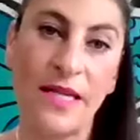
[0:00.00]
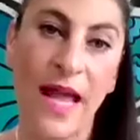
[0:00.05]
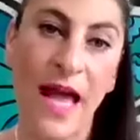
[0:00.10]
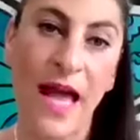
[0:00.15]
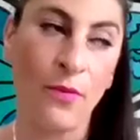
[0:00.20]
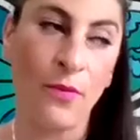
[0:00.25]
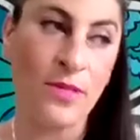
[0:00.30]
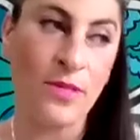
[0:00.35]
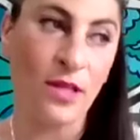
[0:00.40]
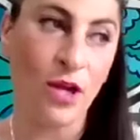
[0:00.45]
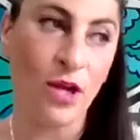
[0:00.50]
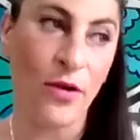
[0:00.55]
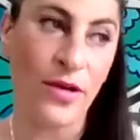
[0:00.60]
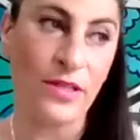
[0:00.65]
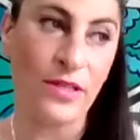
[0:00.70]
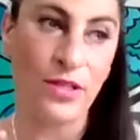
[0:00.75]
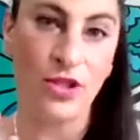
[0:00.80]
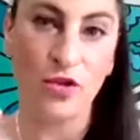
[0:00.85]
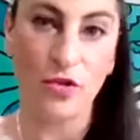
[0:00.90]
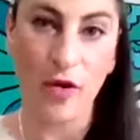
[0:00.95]
and how is it going
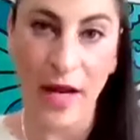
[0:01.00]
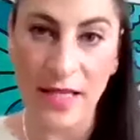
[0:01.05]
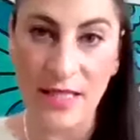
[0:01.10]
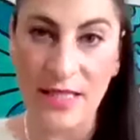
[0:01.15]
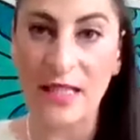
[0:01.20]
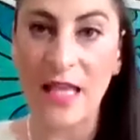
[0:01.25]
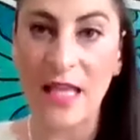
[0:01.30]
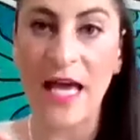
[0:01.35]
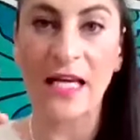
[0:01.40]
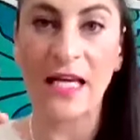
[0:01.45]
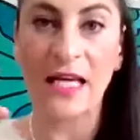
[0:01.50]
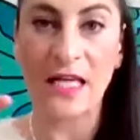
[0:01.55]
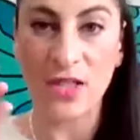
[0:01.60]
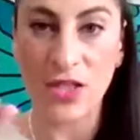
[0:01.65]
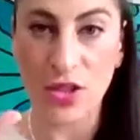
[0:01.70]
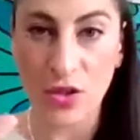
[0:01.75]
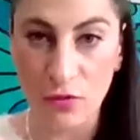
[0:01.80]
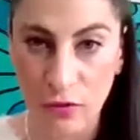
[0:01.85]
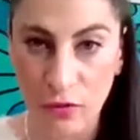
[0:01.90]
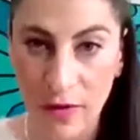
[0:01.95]
to translate
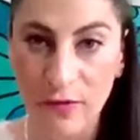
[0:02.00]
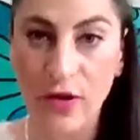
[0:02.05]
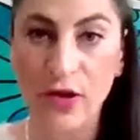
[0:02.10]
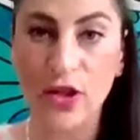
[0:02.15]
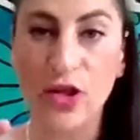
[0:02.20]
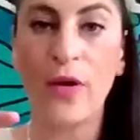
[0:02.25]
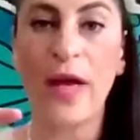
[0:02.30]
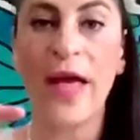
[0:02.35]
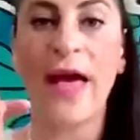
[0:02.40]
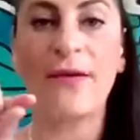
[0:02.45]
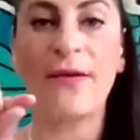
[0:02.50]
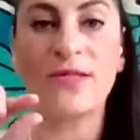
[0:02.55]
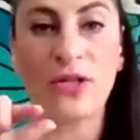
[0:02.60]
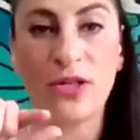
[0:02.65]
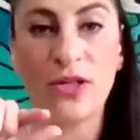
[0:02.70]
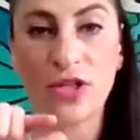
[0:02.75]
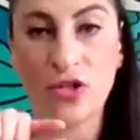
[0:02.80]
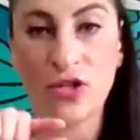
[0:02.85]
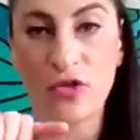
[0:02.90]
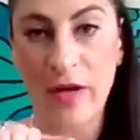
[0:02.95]
into revenue? How is it
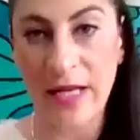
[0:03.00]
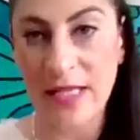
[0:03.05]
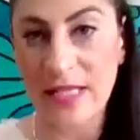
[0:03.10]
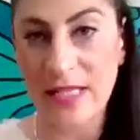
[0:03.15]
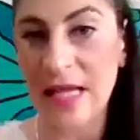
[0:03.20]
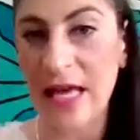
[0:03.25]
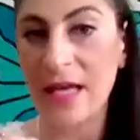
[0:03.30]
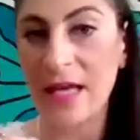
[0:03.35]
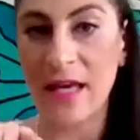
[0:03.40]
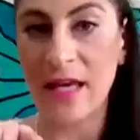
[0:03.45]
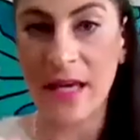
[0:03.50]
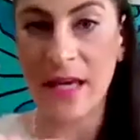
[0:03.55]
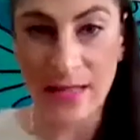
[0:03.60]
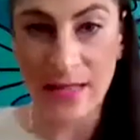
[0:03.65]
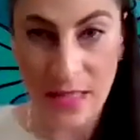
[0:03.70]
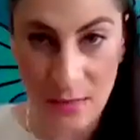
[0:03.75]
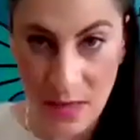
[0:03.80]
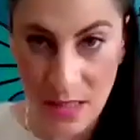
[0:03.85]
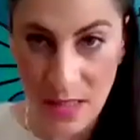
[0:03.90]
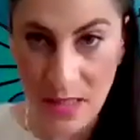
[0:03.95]
going to translate their
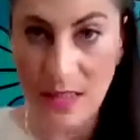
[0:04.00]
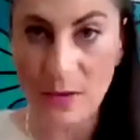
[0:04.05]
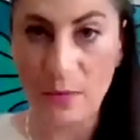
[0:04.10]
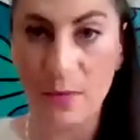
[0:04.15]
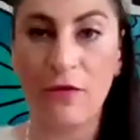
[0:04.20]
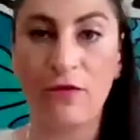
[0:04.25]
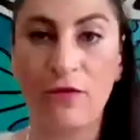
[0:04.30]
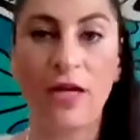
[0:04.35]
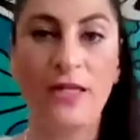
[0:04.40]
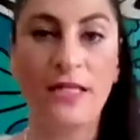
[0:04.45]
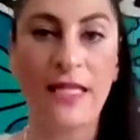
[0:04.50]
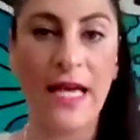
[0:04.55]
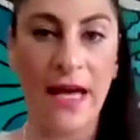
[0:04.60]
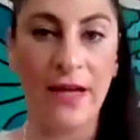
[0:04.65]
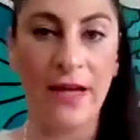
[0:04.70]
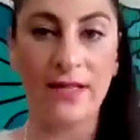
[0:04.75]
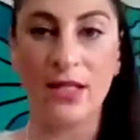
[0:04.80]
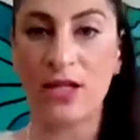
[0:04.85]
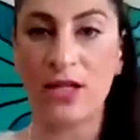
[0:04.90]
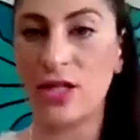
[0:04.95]
customers' experience?
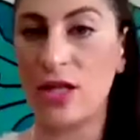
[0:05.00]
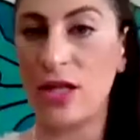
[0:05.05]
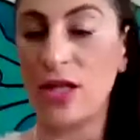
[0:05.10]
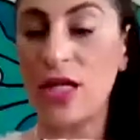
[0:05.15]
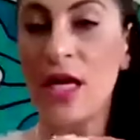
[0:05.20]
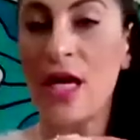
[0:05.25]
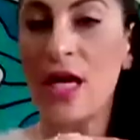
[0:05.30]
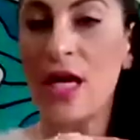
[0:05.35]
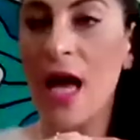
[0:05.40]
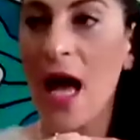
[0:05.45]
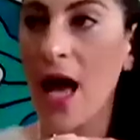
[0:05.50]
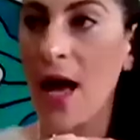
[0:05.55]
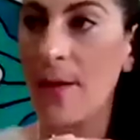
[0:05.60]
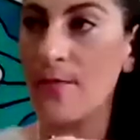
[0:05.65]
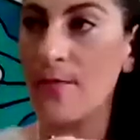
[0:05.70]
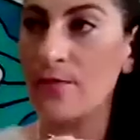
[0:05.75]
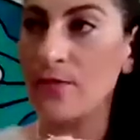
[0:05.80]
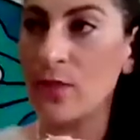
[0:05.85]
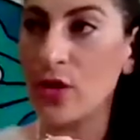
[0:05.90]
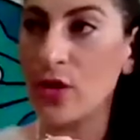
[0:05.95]
How's it going
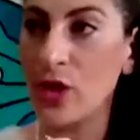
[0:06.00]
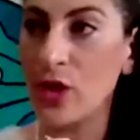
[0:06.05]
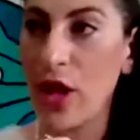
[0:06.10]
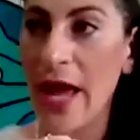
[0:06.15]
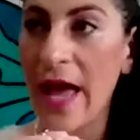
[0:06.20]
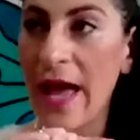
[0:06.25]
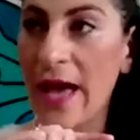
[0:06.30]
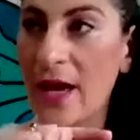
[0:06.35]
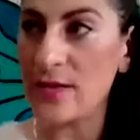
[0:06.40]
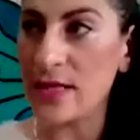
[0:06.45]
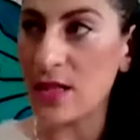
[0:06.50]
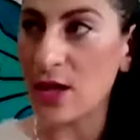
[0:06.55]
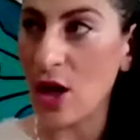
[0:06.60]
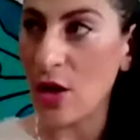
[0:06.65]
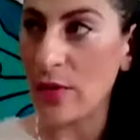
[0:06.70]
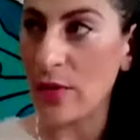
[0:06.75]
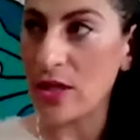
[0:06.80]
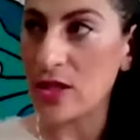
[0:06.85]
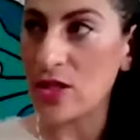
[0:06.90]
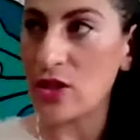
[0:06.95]
to, how's it
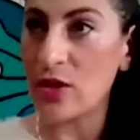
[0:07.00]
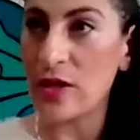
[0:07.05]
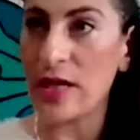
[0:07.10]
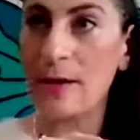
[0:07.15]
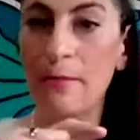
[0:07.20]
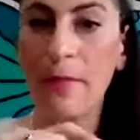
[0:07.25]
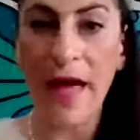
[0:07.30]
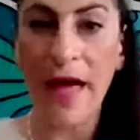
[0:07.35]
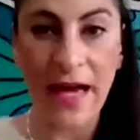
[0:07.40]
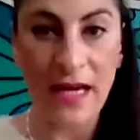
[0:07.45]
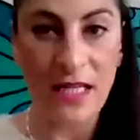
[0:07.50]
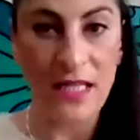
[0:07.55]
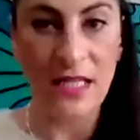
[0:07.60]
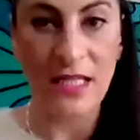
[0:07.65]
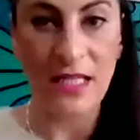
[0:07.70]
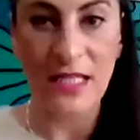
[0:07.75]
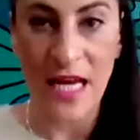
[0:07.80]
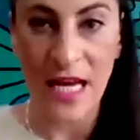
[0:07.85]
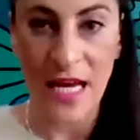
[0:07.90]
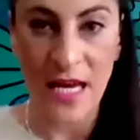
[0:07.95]
going to impact the
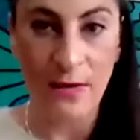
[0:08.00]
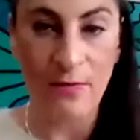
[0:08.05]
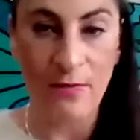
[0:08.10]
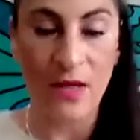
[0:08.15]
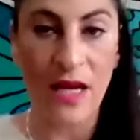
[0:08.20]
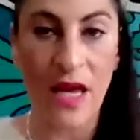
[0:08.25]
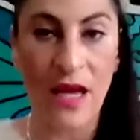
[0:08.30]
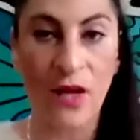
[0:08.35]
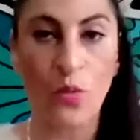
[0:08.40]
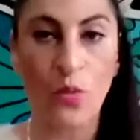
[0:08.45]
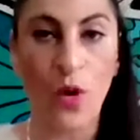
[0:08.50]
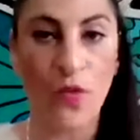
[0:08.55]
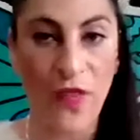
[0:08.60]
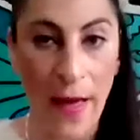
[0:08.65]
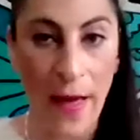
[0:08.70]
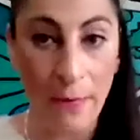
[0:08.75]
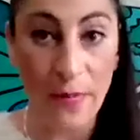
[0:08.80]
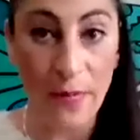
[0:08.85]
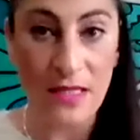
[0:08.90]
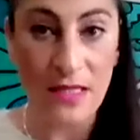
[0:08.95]
team and what
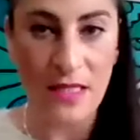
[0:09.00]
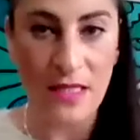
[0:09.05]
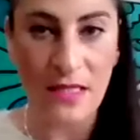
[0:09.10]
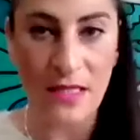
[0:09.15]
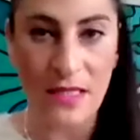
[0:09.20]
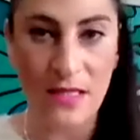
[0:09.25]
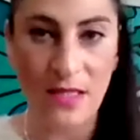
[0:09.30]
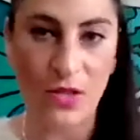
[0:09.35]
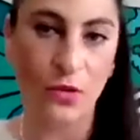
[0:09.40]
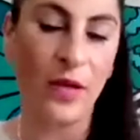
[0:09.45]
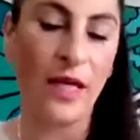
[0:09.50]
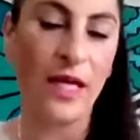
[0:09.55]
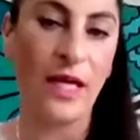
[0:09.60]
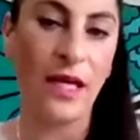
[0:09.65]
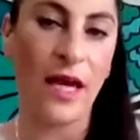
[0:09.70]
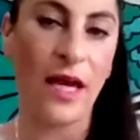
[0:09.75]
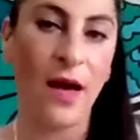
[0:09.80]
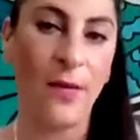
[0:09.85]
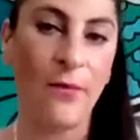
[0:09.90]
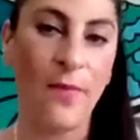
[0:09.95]
that business is
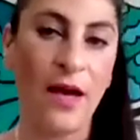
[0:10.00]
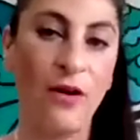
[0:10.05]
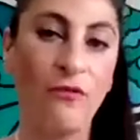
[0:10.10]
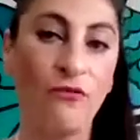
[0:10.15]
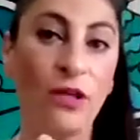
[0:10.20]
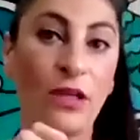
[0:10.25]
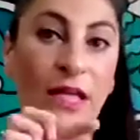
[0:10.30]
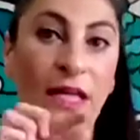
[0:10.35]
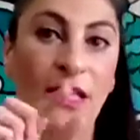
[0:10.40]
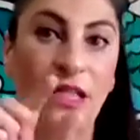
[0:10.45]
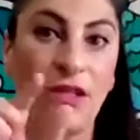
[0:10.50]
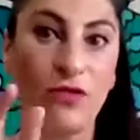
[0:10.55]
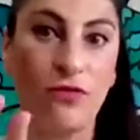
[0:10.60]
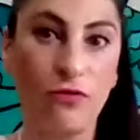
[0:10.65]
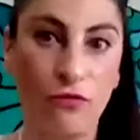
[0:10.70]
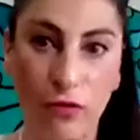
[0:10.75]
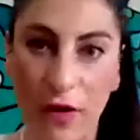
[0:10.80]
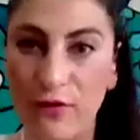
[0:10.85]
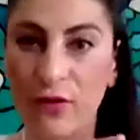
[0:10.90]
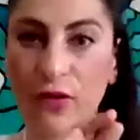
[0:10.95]
doing, and really
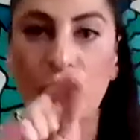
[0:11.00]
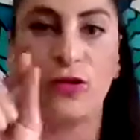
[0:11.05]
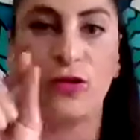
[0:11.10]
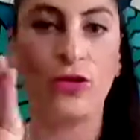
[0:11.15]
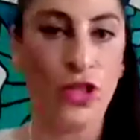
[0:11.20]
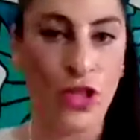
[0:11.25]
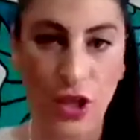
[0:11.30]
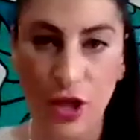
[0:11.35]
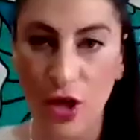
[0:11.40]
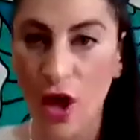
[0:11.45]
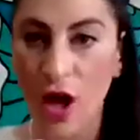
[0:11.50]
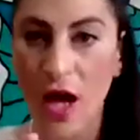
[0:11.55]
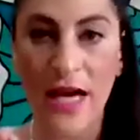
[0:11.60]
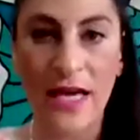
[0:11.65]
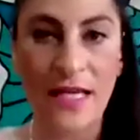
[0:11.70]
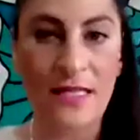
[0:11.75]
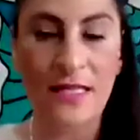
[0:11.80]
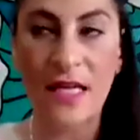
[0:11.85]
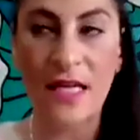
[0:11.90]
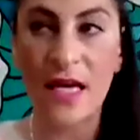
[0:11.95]

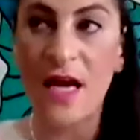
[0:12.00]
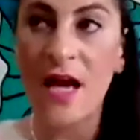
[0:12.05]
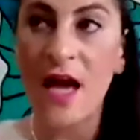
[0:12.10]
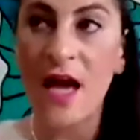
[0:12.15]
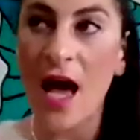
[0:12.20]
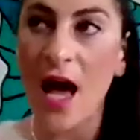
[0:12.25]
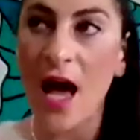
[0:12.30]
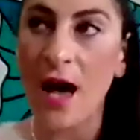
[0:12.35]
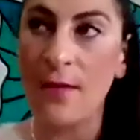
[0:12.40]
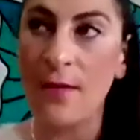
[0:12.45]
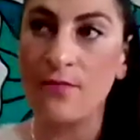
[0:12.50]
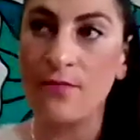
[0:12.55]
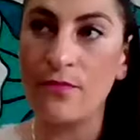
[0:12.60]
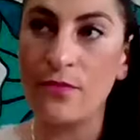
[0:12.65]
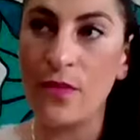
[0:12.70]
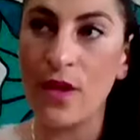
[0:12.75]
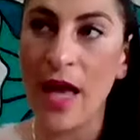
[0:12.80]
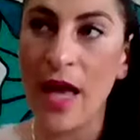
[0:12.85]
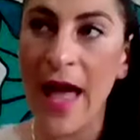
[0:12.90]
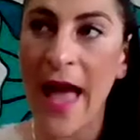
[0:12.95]
revolutionize
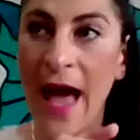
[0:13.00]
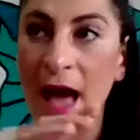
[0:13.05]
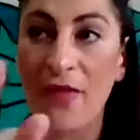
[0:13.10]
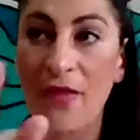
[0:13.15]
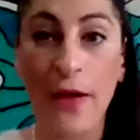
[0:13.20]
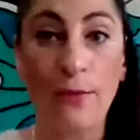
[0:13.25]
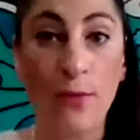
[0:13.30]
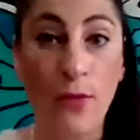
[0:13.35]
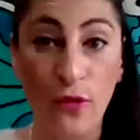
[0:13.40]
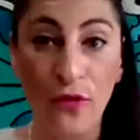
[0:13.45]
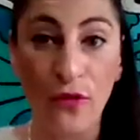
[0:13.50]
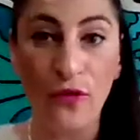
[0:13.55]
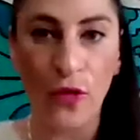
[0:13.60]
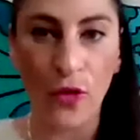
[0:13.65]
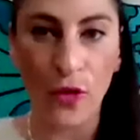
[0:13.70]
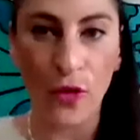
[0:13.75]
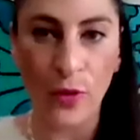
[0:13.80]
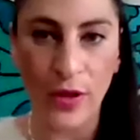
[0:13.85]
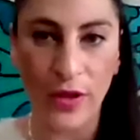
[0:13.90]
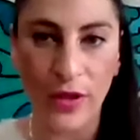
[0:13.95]
how they move
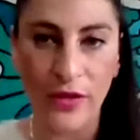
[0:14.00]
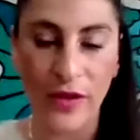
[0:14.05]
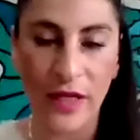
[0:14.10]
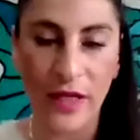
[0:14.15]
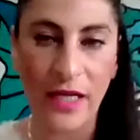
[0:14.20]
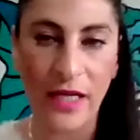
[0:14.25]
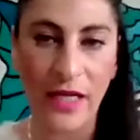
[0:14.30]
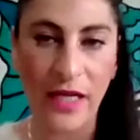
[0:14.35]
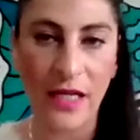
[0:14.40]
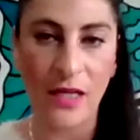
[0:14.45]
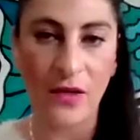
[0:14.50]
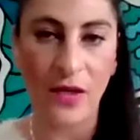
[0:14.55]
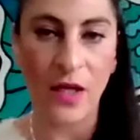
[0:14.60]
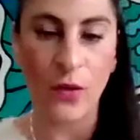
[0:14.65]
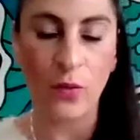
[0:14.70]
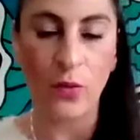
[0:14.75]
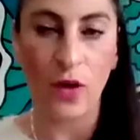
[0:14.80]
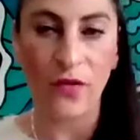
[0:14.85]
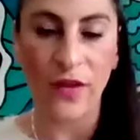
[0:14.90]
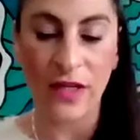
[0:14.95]
forward
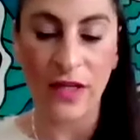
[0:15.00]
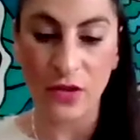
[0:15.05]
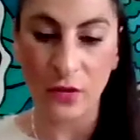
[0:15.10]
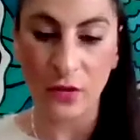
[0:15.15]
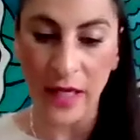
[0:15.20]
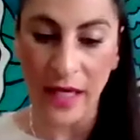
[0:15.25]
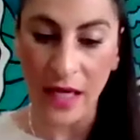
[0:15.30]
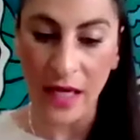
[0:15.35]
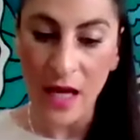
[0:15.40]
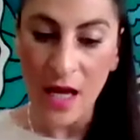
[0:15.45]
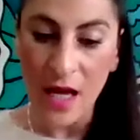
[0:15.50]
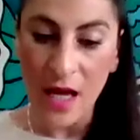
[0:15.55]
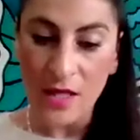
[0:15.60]
in what they're doing.